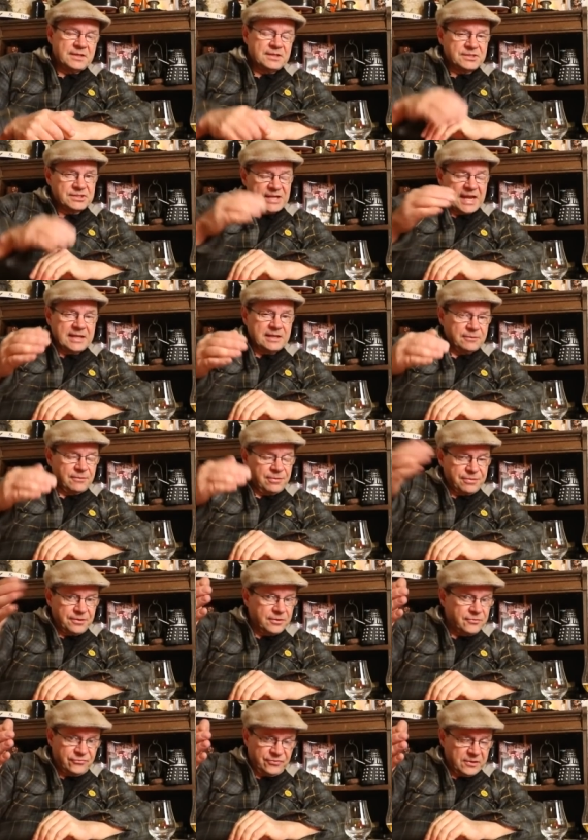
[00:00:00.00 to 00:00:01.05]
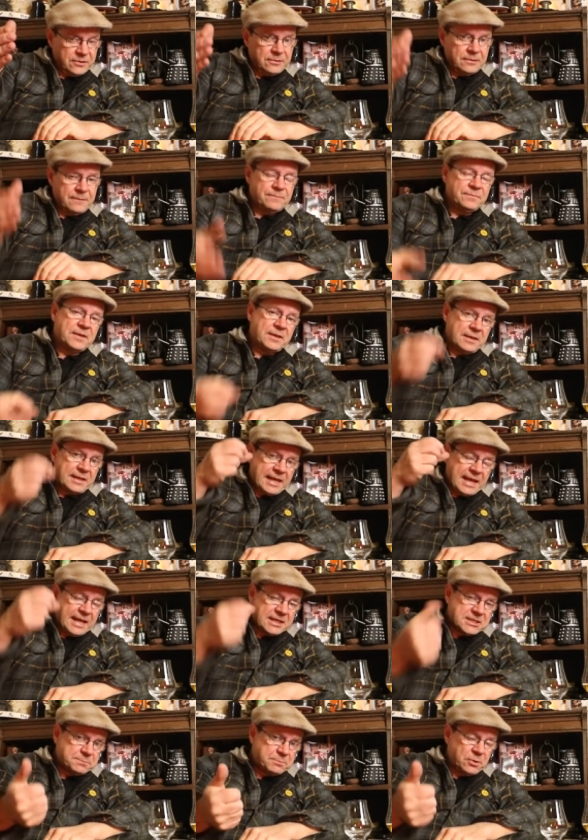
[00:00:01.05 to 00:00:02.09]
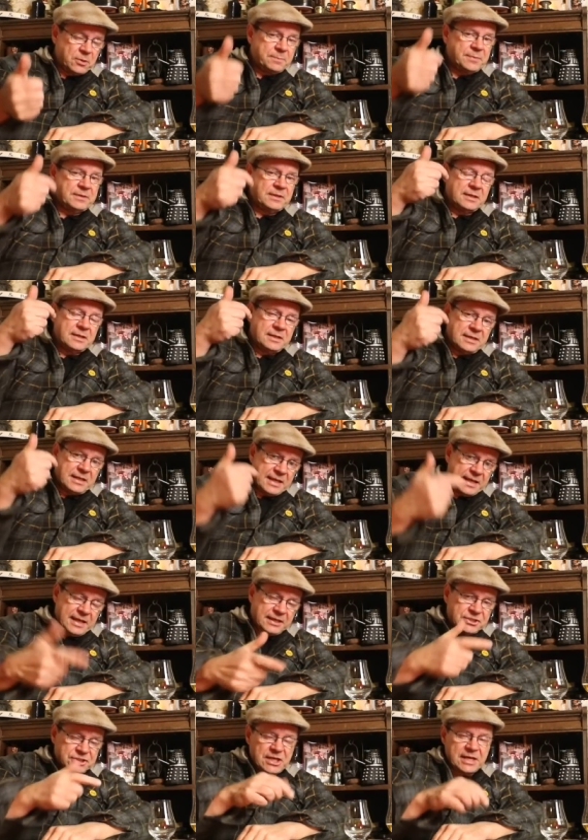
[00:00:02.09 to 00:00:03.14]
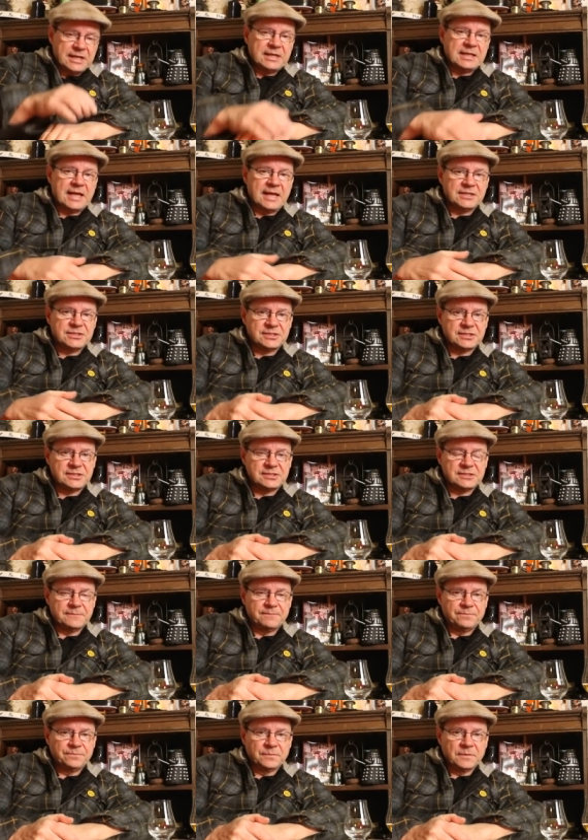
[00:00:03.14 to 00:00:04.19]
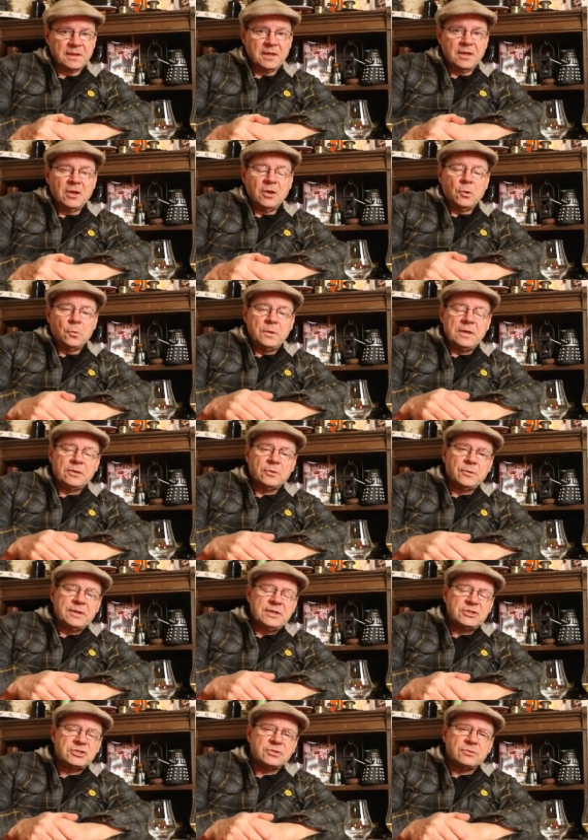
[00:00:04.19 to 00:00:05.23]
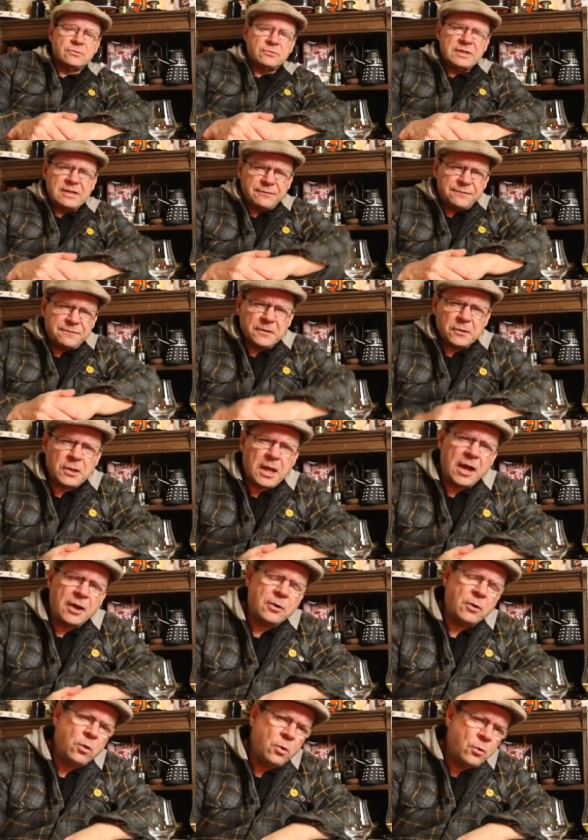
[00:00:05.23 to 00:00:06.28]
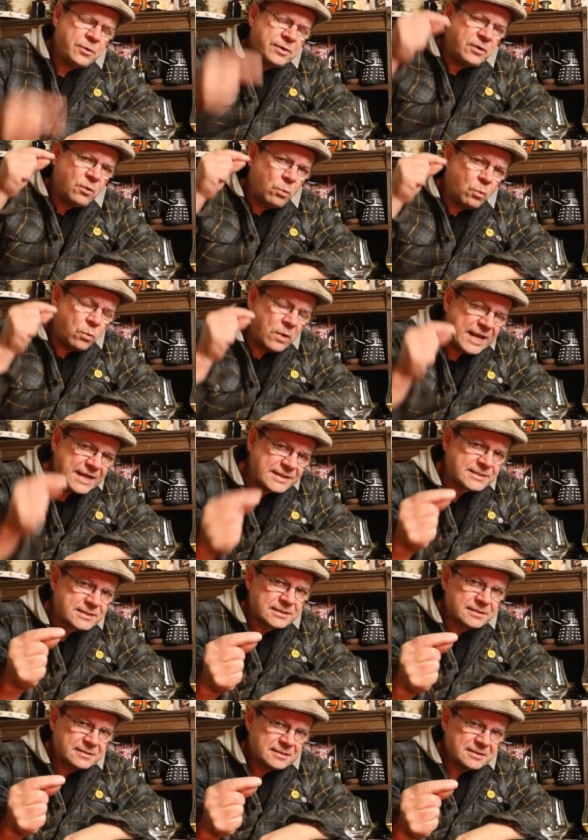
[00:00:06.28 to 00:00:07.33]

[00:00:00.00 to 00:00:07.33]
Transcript: second, third fill, ex bourbon, ex sherry casks. We are going to refill our own wet